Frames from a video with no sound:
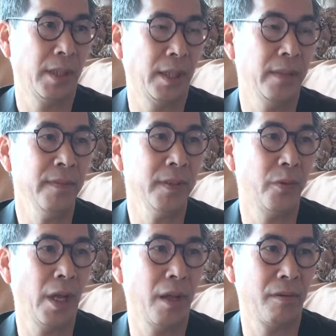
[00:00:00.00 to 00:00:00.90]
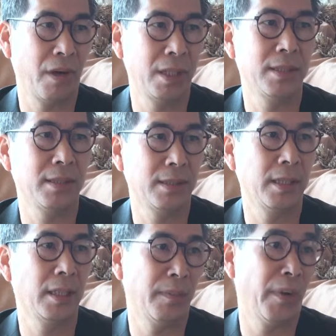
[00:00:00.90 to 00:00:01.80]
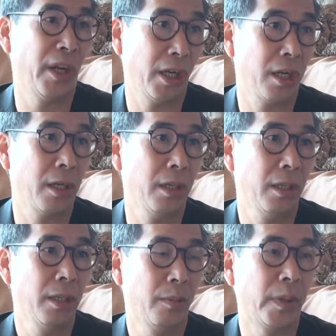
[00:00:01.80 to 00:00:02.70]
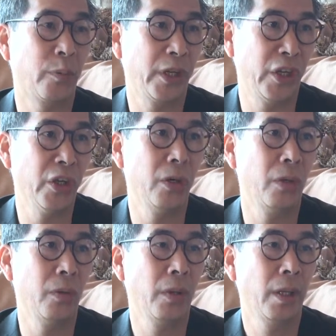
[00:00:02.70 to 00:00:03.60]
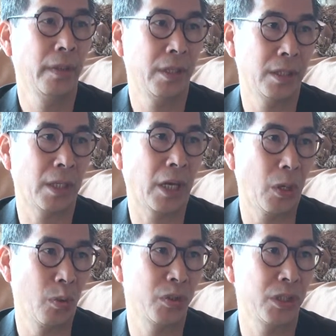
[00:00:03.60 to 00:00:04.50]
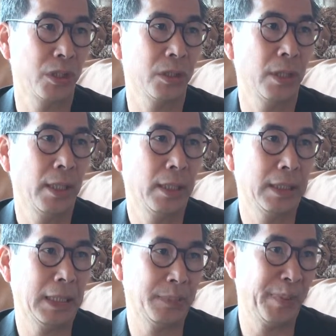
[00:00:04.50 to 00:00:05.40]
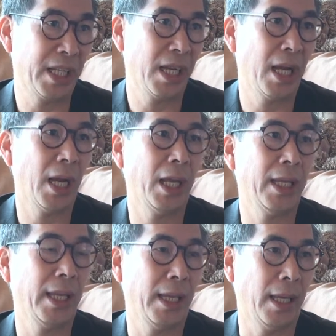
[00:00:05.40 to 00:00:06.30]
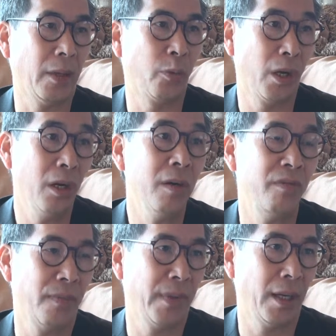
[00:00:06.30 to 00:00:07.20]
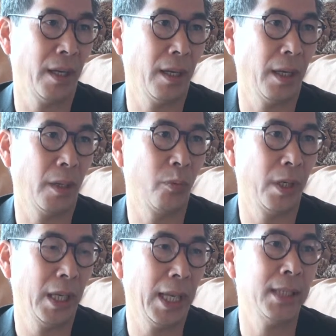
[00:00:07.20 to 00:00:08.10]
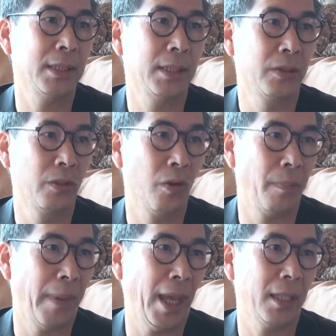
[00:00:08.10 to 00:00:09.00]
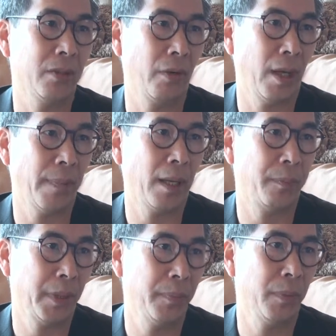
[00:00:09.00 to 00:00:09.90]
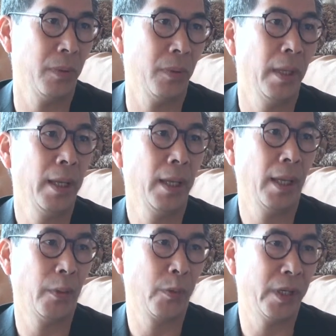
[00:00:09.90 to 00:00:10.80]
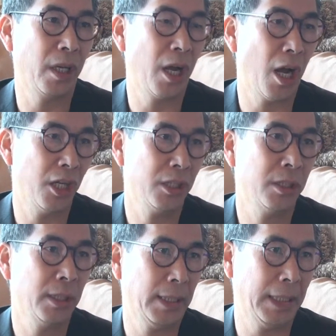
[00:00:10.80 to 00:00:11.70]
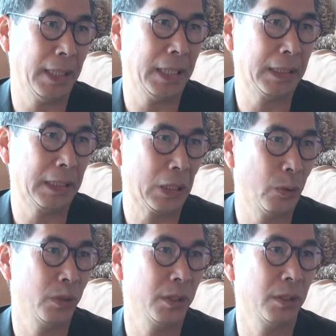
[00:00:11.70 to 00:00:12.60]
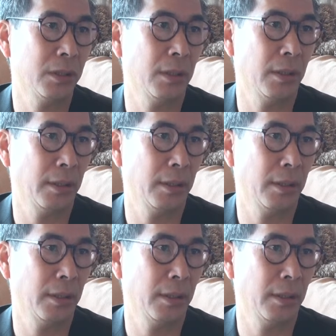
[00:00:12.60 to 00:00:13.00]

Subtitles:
and even we have raisins in America, but we know there's a cultures that behind, and we learn from there, and we like to go back to help our people, and with the knowledge and the cultures,